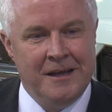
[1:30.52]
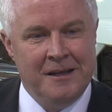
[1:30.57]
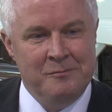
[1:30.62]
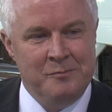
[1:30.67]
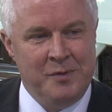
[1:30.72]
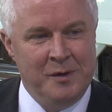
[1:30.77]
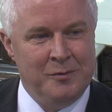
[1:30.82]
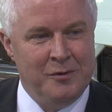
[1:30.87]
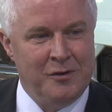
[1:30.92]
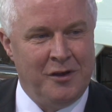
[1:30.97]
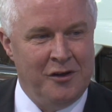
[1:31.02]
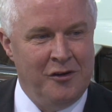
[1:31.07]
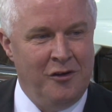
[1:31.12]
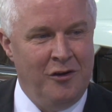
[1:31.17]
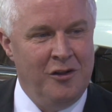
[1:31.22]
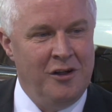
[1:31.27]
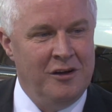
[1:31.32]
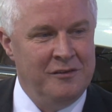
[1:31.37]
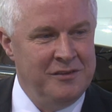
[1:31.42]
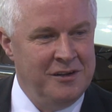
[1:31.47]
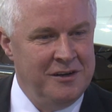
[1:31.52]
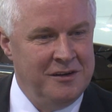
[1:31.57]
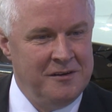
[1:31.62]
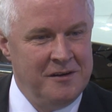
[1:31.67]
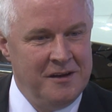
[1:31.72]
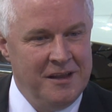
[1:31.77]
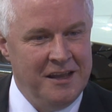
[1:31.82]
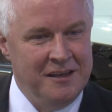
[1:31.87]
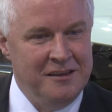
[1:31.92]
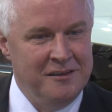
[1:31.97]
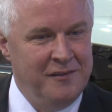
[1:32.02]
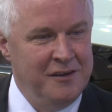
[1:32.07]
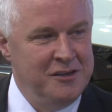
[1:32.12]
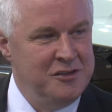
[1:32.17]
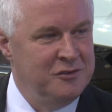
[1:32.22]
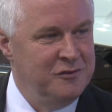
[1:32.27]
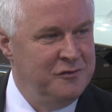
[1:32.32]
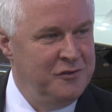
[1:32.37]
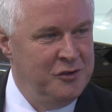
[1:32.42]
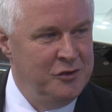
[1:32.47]
and people can all have their
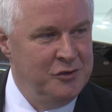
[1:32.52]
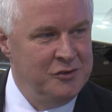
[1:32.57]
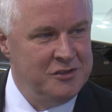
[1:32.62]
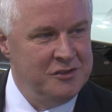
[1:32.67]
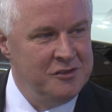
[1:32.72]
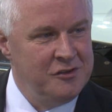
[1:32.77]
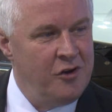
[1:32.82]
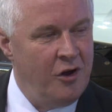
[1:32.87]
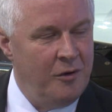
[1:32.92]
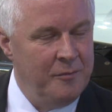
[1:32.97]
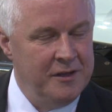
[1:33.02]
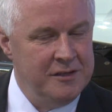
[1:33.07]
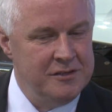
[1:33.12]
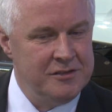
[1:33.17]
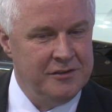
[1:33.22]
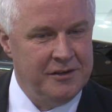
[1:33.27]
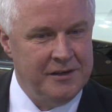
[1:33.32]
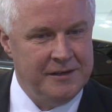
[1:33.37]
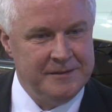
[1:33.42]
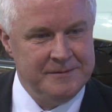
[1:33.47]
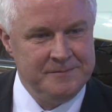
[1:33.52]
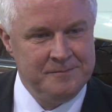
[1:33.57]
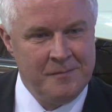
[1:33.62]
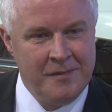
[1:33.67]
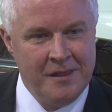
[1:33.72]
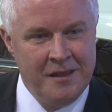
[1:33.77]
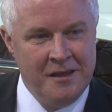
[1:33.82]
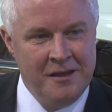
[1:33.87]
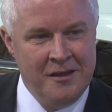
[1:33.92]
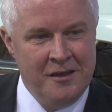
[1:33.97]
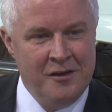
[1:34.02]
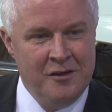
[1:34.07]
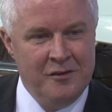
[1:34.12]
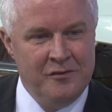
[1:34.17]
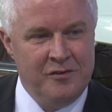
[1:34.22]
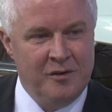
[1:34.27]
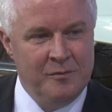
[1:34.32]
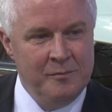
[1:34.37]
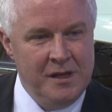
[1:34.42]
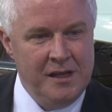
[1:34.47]
individual views and comments on it.
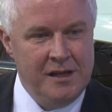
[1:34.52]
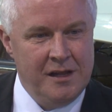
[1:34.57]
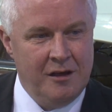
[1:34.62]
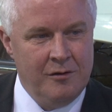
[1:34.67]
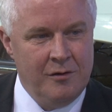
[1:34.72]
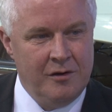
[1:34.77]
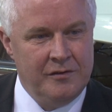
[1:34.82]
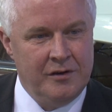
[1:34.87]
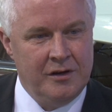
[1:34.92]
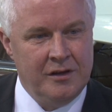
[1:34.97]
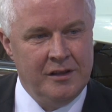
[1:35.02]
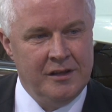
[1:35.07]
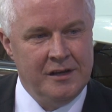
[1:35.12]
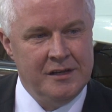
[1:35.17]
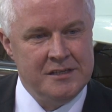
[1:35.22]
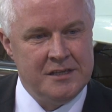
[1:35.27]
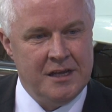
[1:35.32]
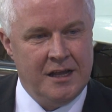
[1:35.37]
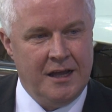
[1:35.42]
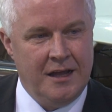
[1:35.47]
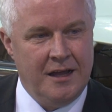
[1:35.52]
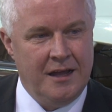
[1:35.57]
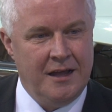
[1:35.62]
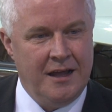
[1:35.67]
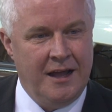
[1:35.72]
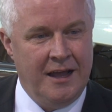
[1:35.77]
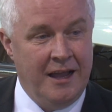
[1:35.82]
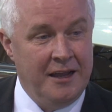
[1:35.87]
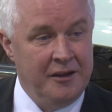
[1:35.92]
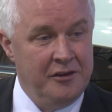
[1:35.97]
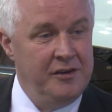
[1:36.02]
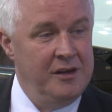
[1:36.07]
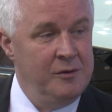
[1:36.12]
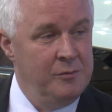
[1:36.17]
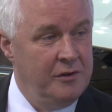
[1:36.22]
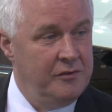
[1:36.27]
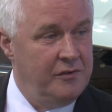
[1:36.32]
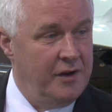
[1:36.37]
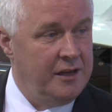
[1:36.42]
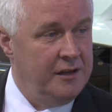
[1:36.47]
For me, however, I
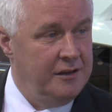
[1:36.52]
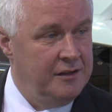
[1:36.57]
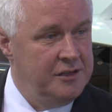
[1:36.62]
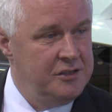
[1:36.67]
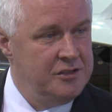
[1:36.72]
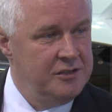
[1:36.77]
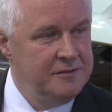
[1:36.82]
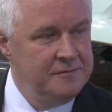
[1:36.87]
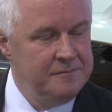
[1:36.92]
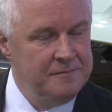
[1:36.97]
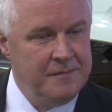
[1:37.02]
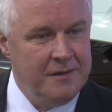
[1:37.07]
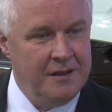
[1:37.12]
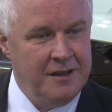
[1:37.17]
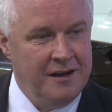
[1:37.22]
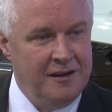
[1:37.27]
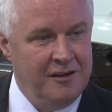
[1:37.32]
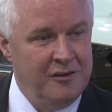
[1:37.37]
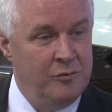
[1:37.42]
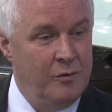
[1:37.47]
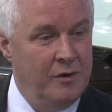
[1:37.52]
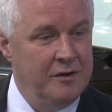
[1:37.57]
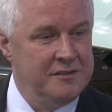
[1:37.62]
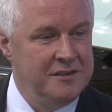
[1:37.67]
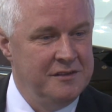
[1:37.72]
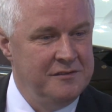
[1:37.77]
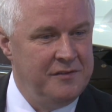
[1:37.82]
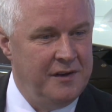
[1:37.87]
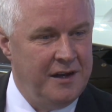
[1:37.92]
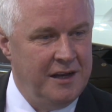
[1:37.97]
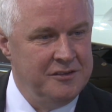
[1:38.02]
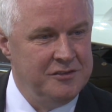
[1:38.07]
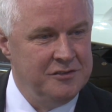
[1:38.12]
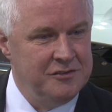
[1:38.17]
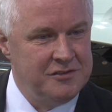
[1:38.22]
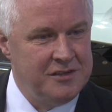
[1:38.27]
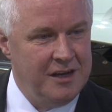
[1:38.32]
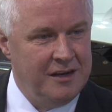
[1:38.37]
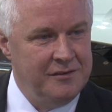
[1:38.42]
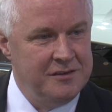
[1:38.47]
agree with regulation. I have worked in
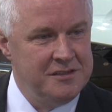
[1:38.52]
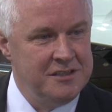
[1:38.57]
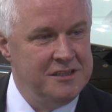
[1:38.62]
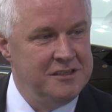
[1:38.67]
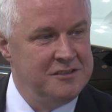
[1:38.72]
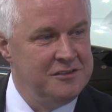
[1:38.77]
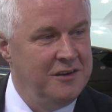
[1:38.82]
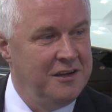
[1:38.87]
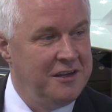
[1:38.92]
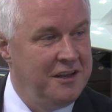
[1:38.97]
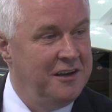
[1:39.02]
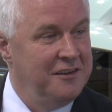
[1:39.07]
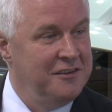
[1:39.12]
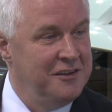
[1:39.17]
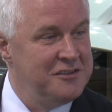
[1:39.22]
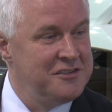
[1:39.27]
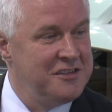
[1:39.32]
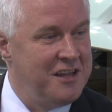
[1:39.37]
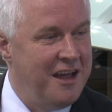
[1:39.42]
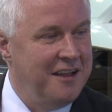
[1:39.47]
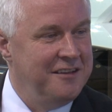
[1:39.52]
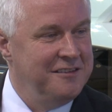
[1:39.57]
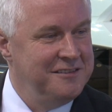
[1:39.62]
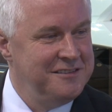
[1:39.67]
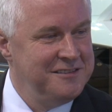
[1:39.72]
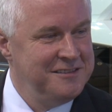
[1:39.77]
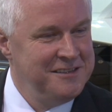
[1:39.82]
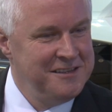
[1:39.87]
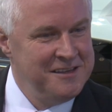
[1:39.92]
financial services, so I can understand